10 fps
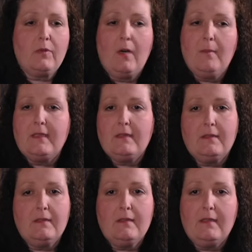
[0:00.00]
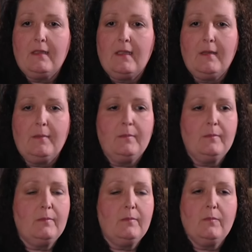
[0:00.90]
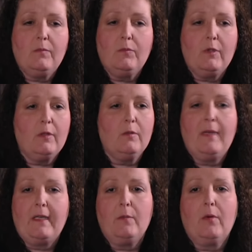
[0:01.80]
promise, and I will make you